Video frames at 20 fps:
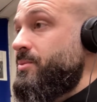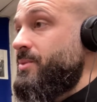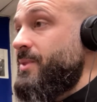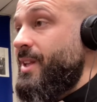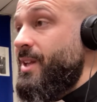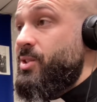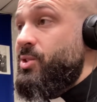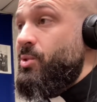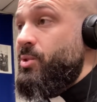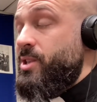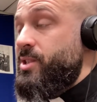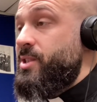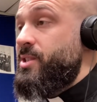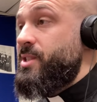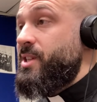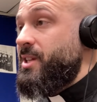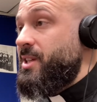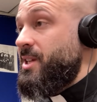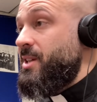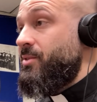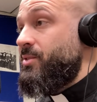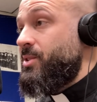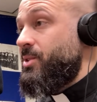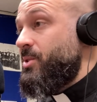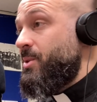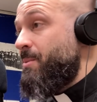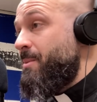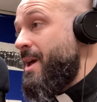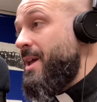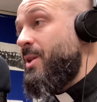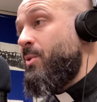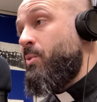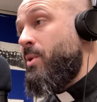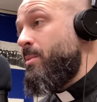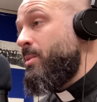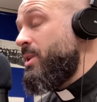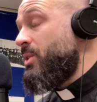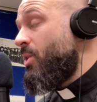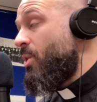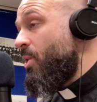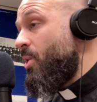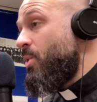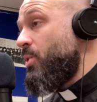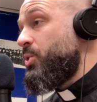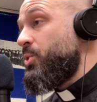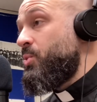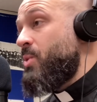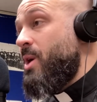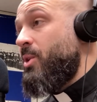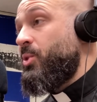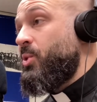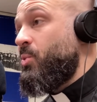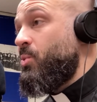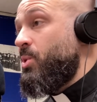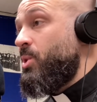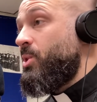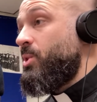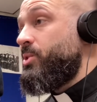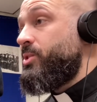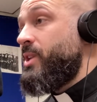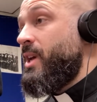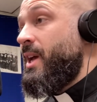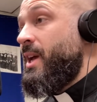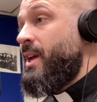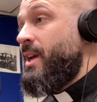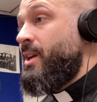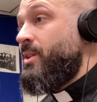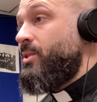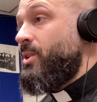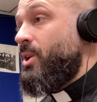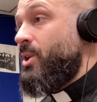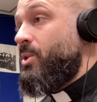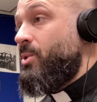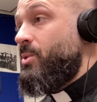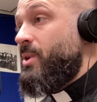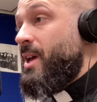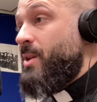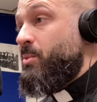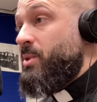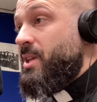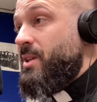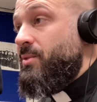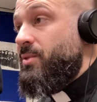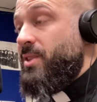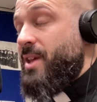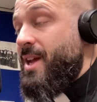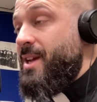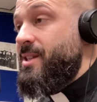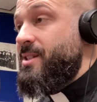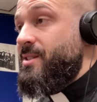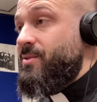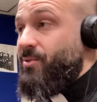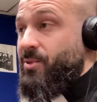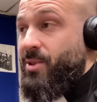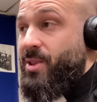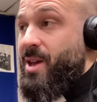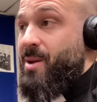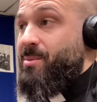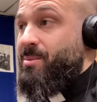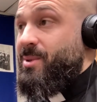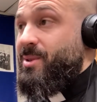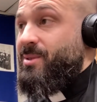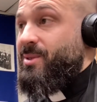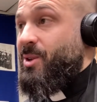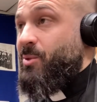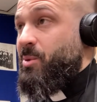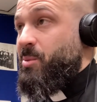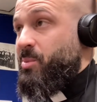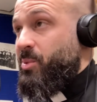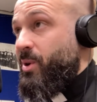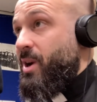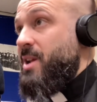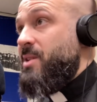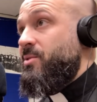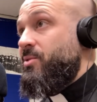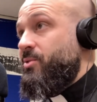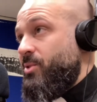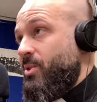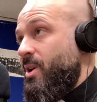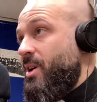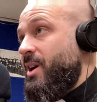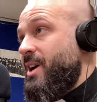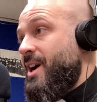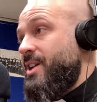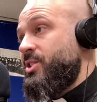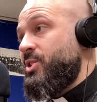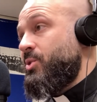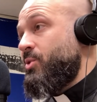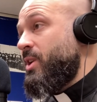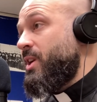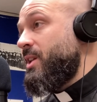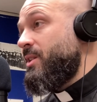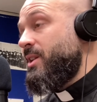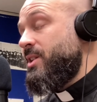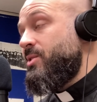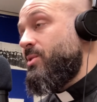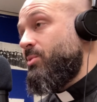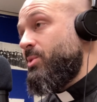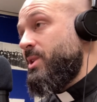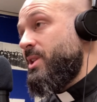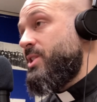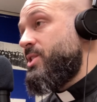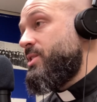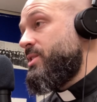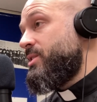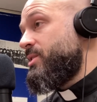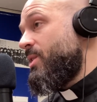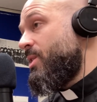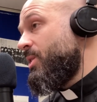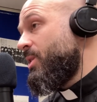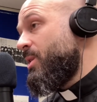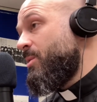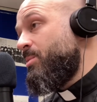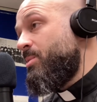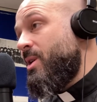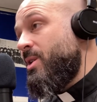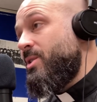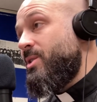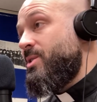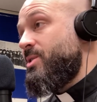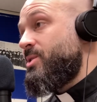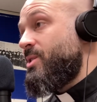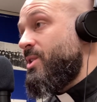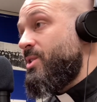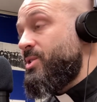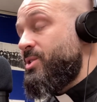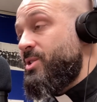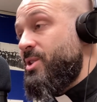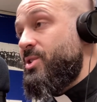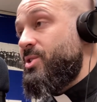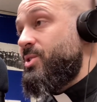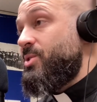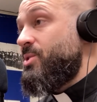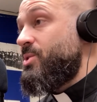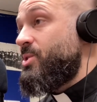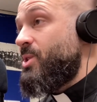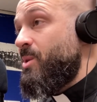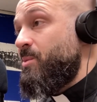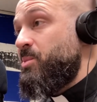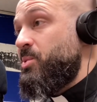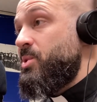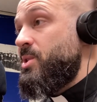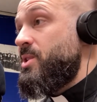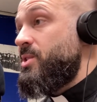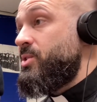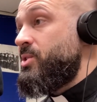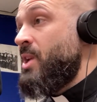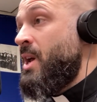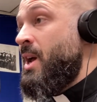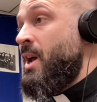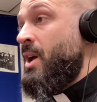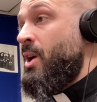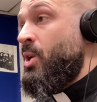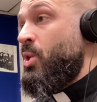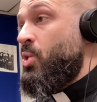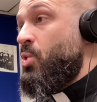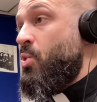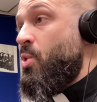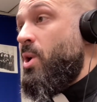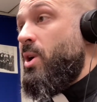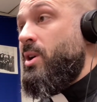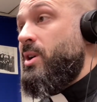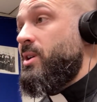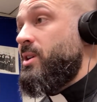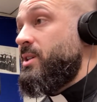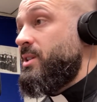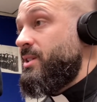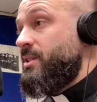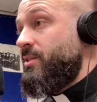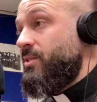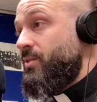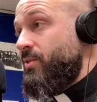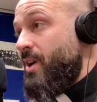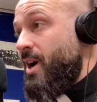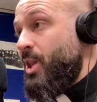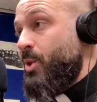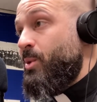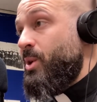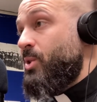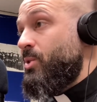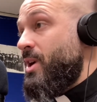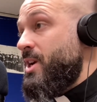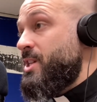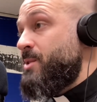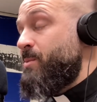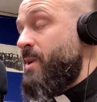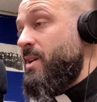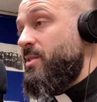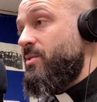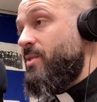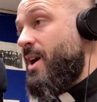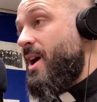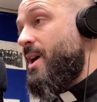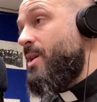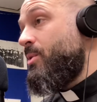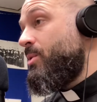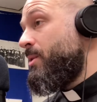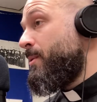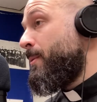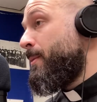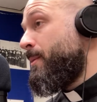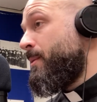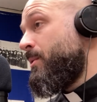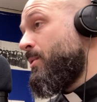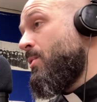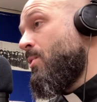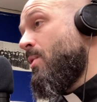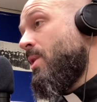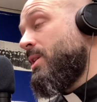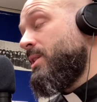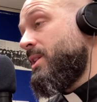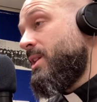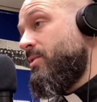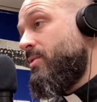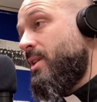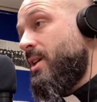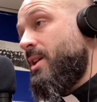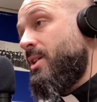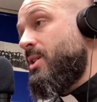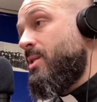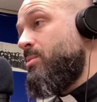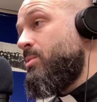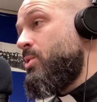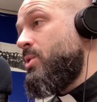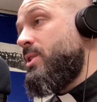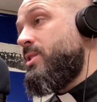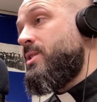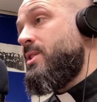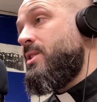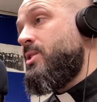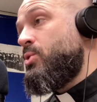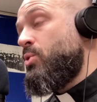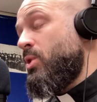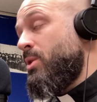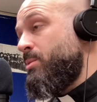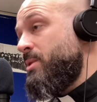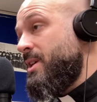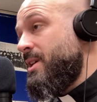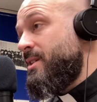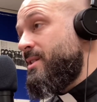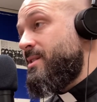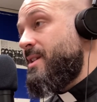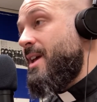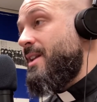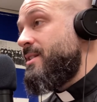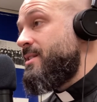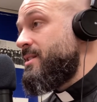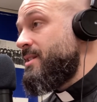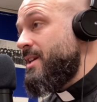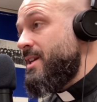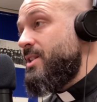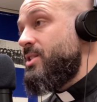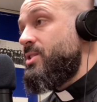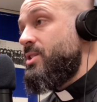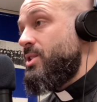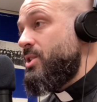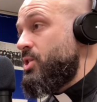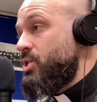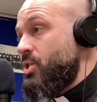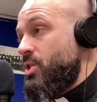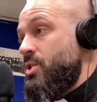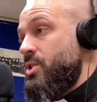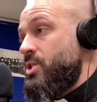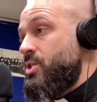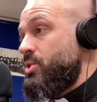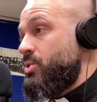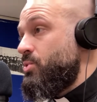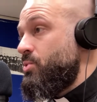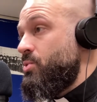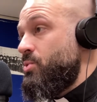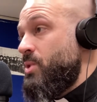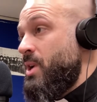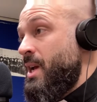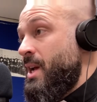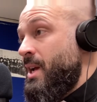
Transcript: And so this is the gift. There are men and women all throughout the world, no, and we give thanks for them. No, we pray for our consecrated religious, all our brothers, our sisters, our priests who are following Christ by vow, who are living in communities, who are being sent into the church to